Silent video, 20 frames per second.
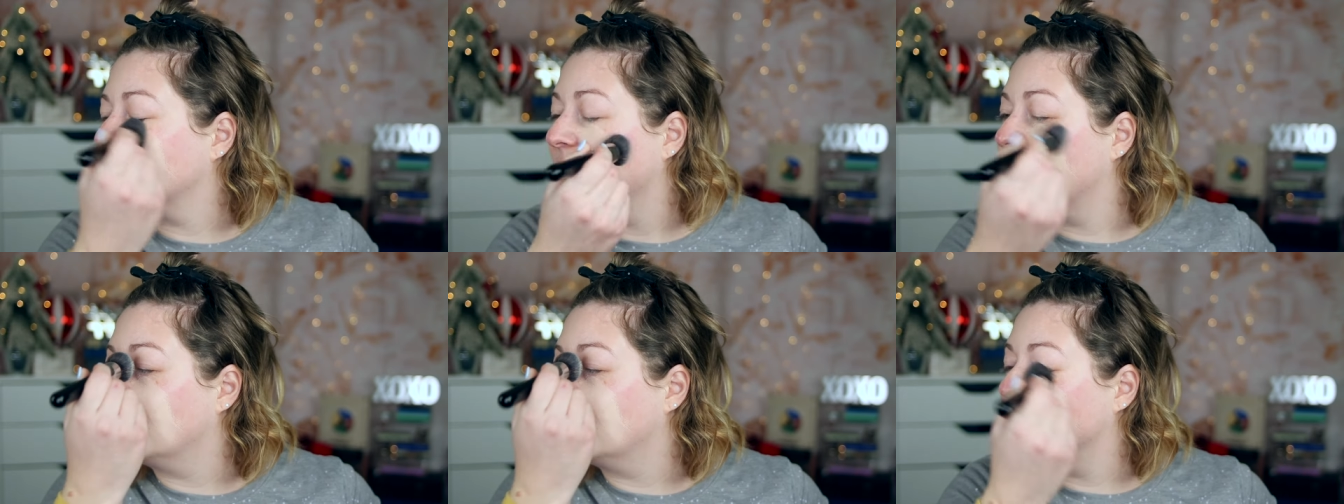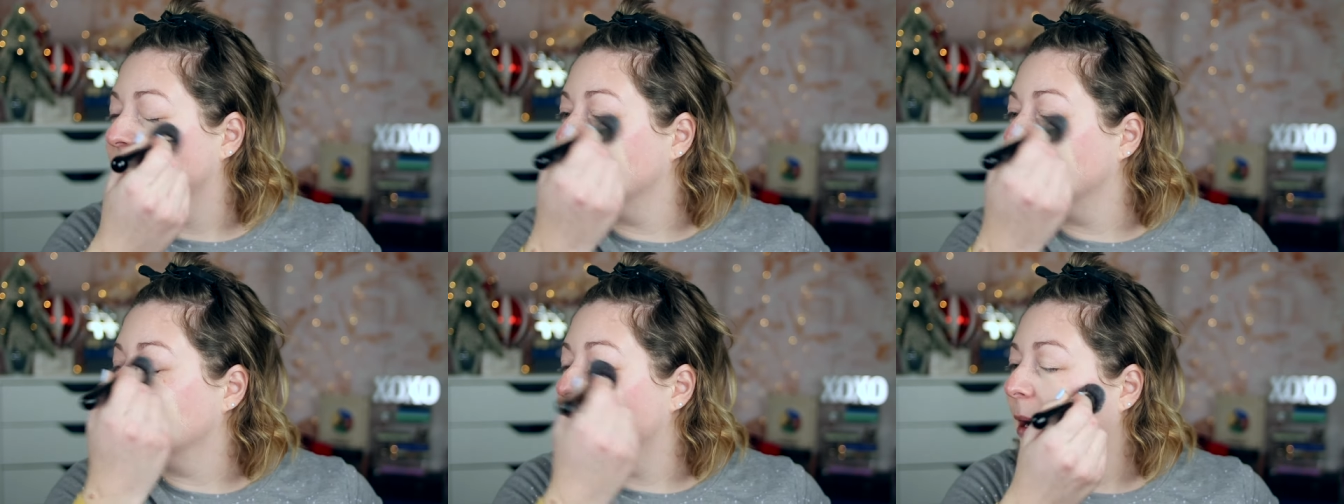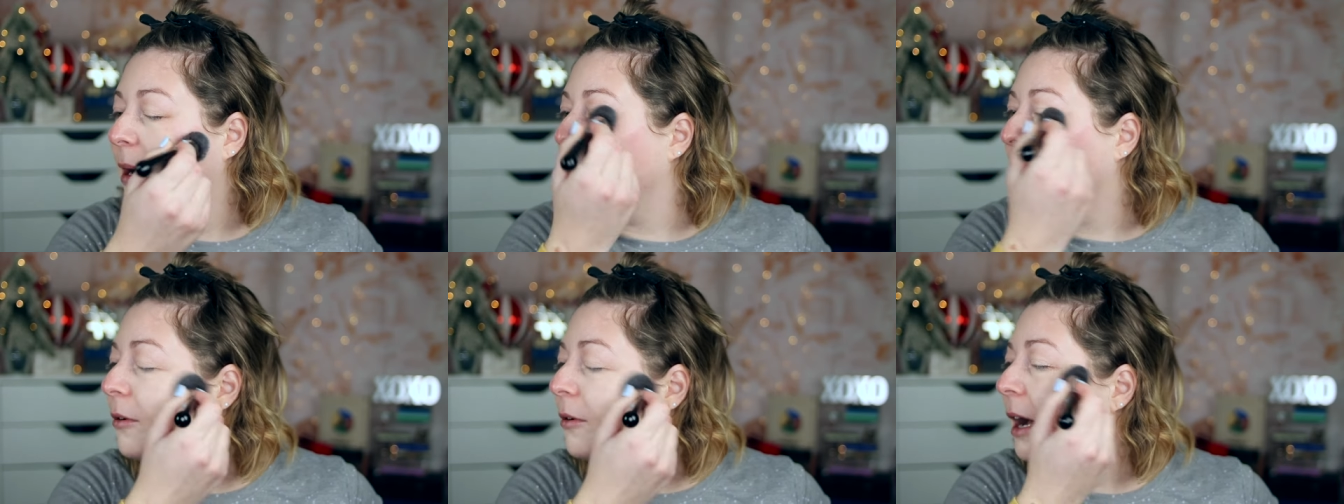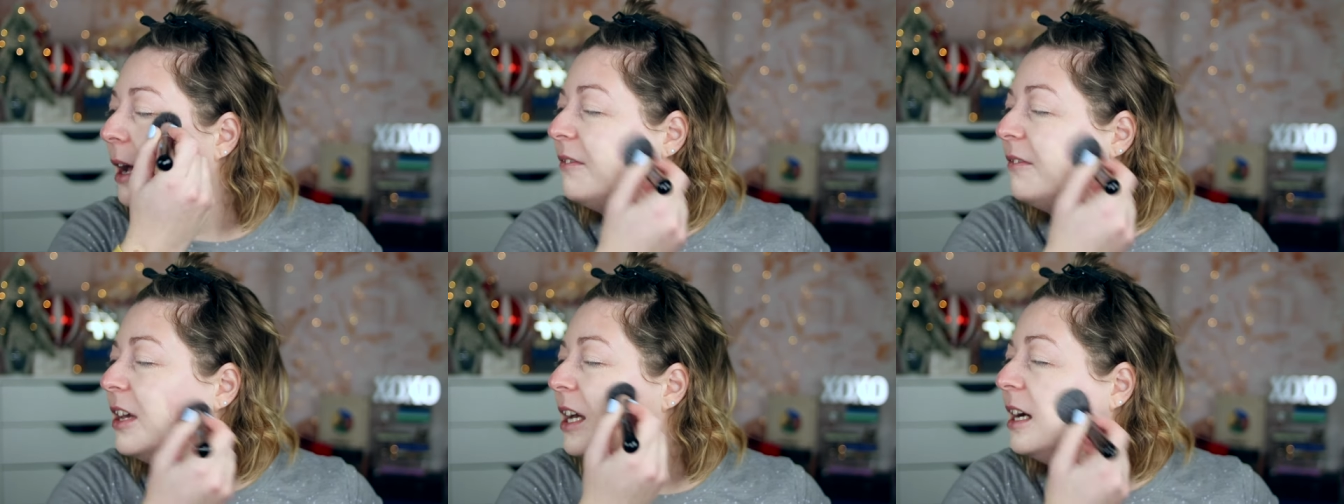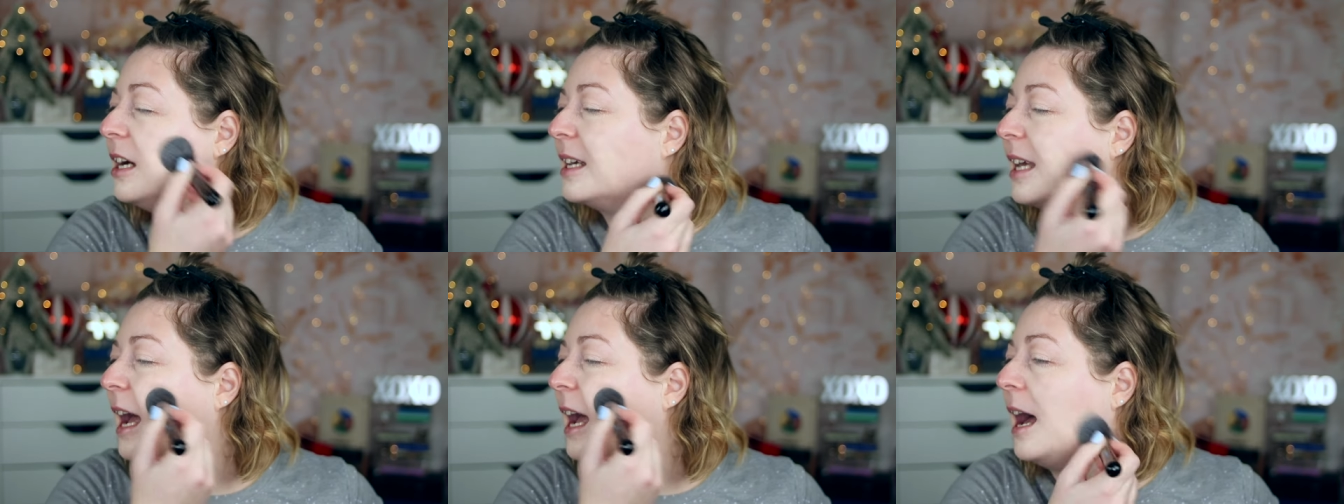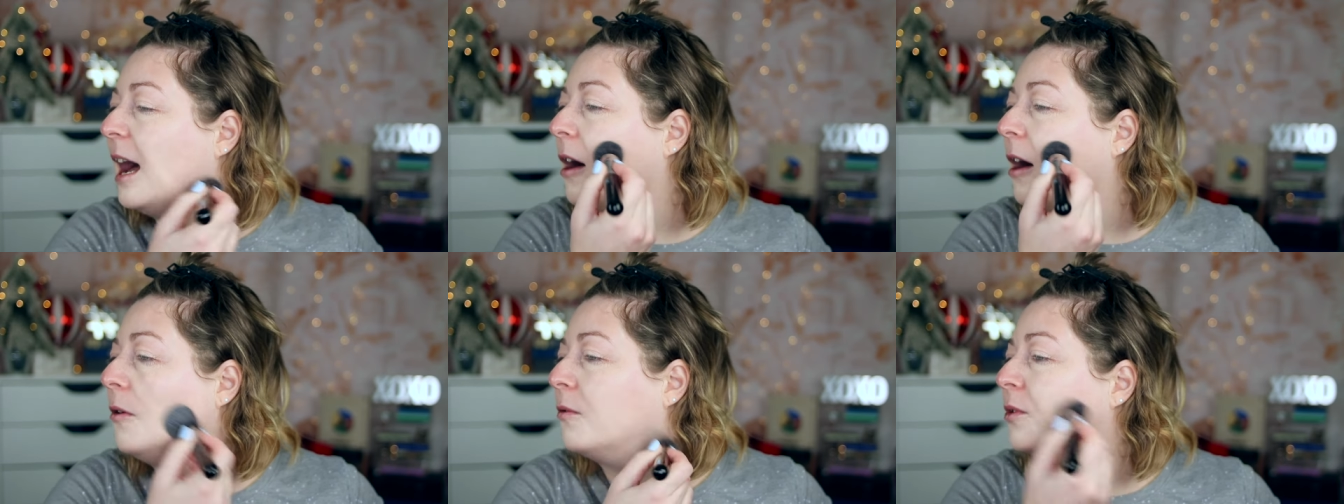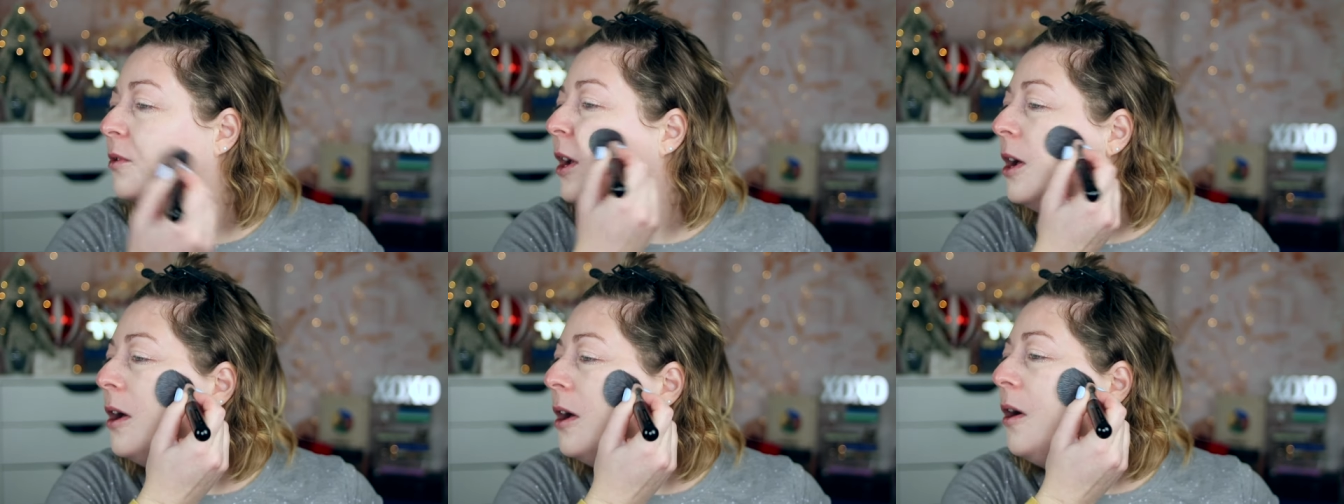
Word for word: Like, this is my private account,